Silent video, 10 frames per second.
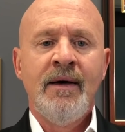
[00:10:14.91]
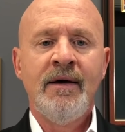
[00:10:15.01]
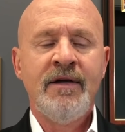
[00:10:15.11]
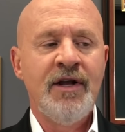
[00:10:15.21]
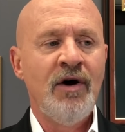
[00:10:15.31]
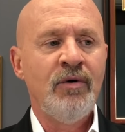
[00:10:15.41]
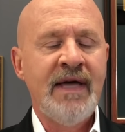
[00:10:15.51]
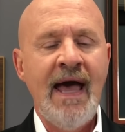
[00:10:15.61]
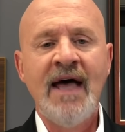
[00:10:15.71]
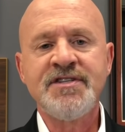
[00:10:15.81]
You know,
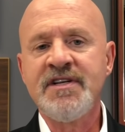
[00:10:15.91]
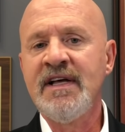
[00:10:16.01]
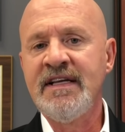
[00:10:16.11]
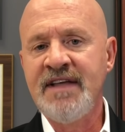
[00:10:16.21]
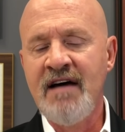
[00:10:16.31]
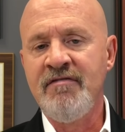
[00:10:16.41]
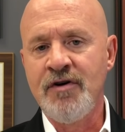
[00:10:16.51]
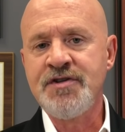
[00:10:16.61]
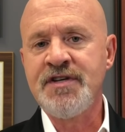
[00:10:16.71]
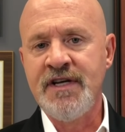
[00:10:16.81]
canceling
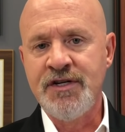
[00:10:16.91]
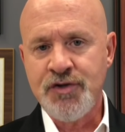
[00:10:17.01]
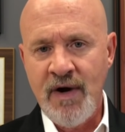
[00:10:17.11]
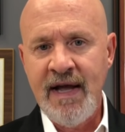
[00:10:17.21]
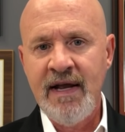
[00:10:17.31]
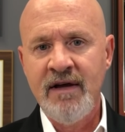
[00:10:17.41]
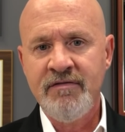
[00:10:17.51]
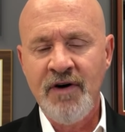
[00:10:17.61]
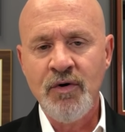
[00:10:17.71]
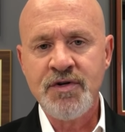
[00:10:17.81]
diversity training,
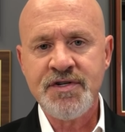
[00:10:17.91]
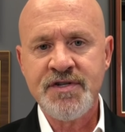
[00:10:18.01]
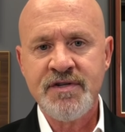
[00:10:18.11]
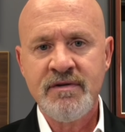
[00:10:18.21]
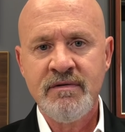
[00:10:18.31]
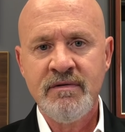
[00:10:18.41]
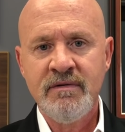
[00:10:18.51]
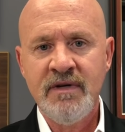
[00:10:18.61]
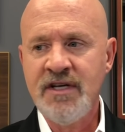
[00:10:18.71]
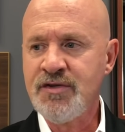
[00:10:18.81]
folks,
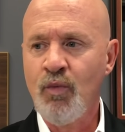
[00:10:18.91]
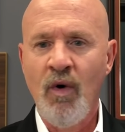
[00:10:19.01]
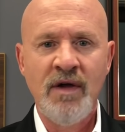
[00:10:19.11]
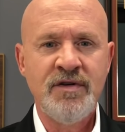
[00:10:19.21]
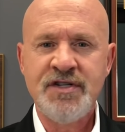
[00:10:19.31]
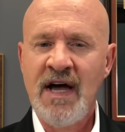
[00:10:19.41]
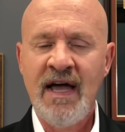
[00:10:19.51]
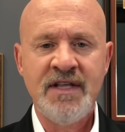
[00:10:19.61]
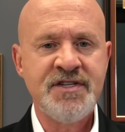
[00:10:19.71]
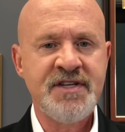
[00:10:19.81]
is one
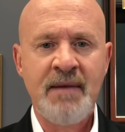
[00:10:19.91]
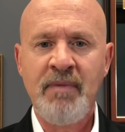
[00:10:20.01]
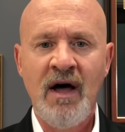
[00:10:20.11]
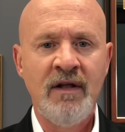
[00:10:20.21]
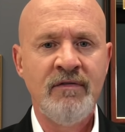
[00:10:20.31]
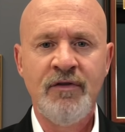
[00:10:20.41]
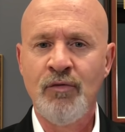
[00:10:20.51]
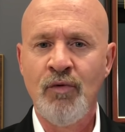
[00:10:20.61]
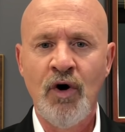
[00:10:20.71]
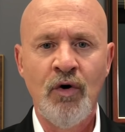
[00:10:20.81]
giant step on the
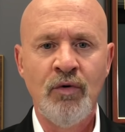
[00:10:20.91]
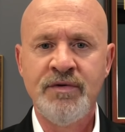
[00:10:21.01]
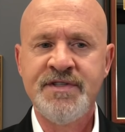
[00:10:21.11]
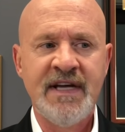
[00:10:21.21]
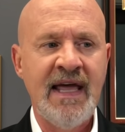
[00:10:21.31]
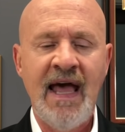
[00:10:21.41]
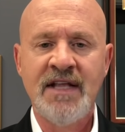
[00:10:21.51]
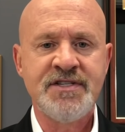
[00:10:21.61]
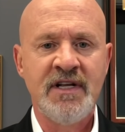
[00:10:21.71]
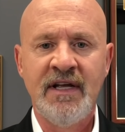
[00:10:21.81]
road to
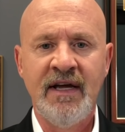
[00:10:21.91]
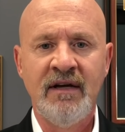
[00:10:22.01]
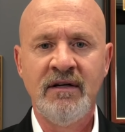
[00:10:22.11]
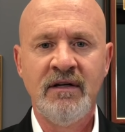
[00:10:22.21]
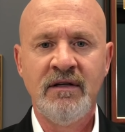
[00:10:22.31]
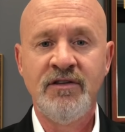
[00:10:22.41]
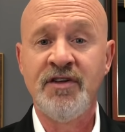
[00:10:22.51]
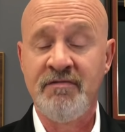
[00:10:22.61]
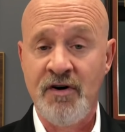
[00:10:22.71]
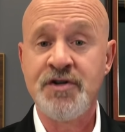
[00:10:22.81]
canceling
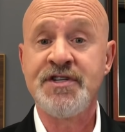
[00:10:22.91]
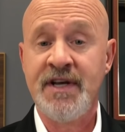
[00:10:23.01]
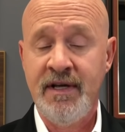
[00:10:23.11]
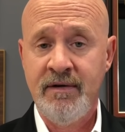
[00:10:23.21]
diversity.